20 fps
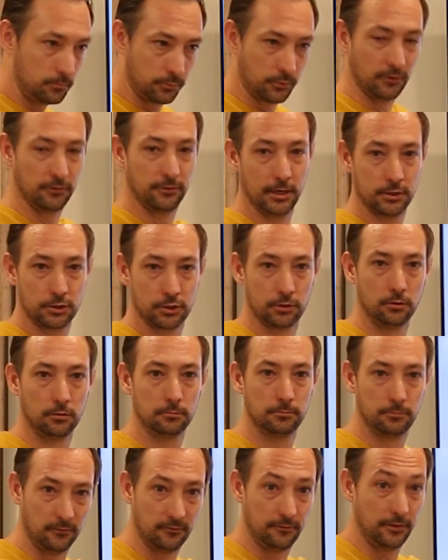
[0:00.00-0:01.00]
professional,
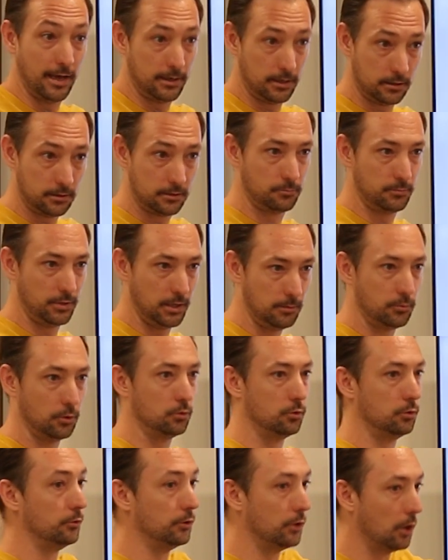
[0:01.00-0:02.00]
vetted people
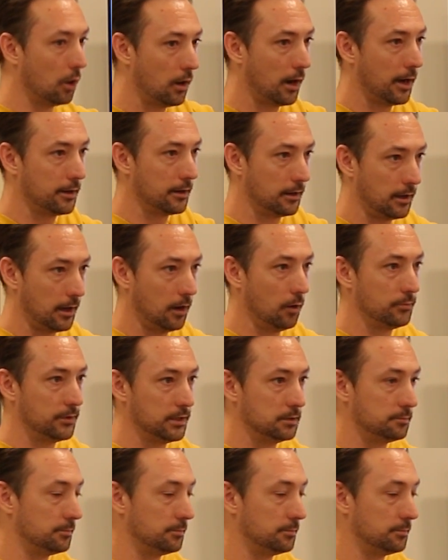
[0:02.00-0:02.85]
who know how to help these